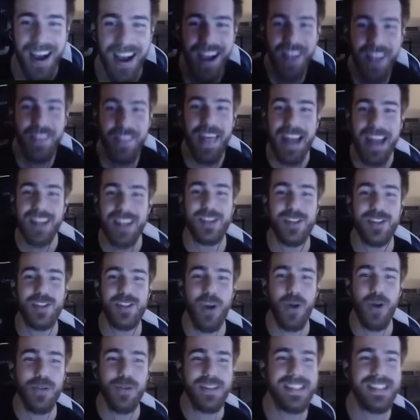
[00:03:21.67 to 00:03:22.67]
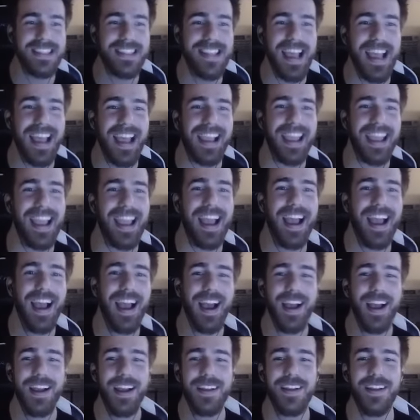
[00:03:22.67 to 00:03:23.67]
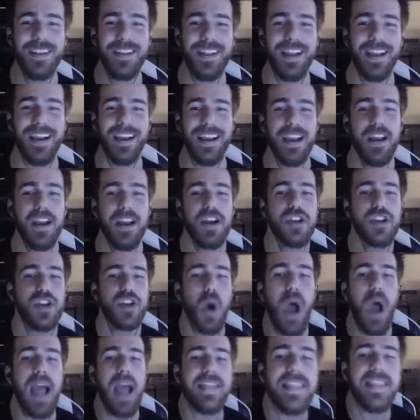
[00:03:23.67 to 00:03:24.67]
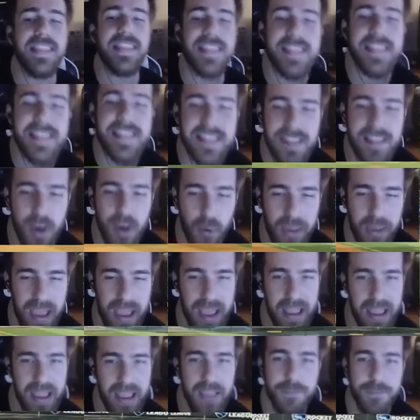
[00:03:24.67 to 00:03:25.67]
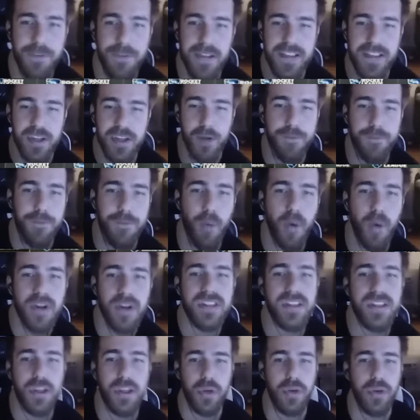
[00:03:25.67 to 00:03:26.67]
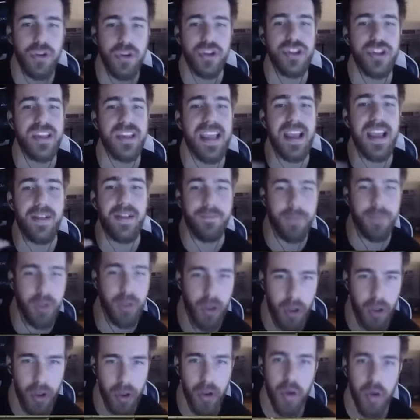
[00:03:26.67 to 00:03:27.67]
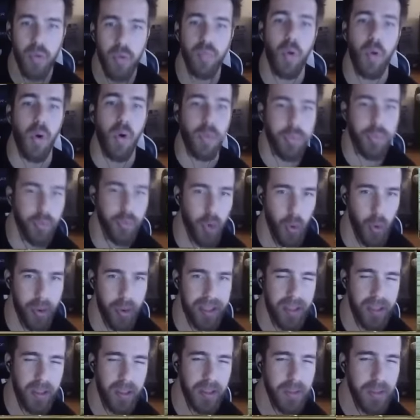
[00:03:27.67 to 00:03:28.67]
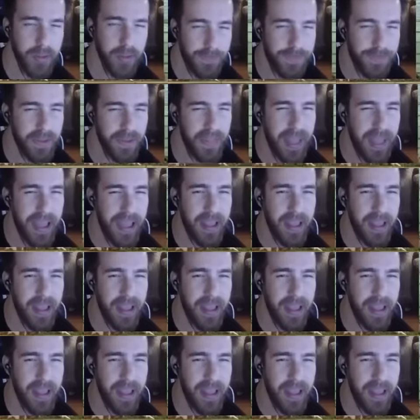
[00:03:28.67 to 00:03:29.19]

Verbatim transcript: That is so oh, sick. Dude, look. So I think this is okay. If it's your force, you just can't roll through it. You feel yeah, that?